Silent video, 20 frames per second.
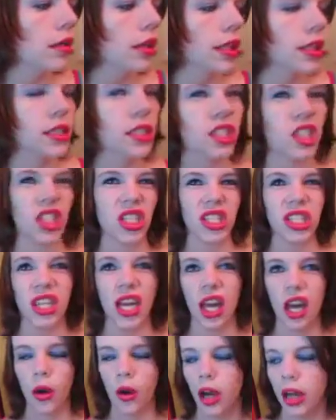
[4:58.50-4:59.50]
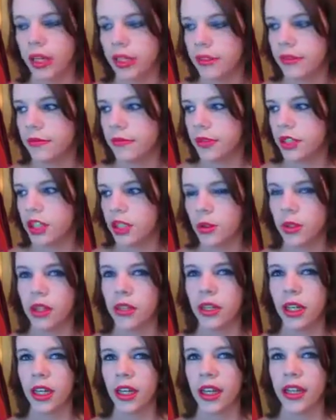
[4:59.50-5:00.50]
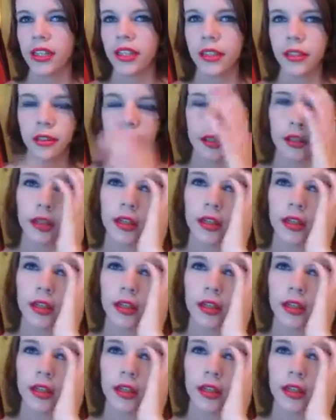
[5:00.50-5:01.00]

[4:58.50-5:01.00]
that's just how I do it, I guess.